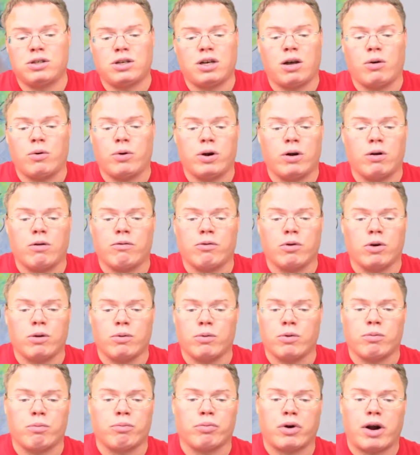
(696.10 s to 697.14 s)
going over it
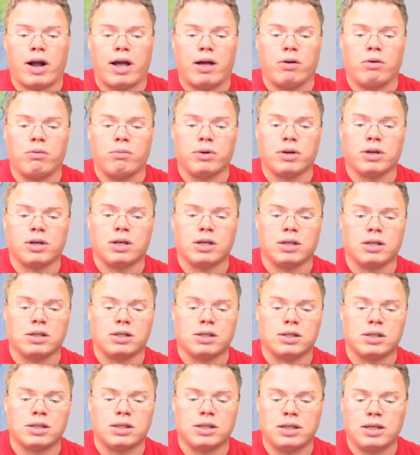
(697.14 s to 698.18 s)
with brown
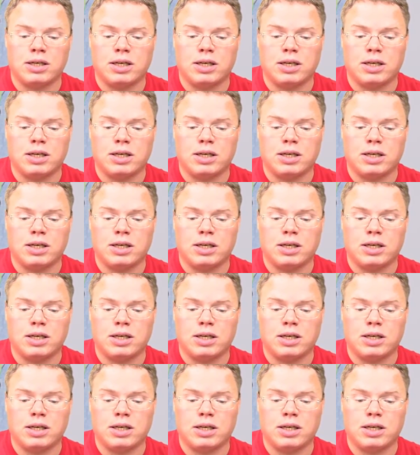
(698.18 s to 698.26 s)
because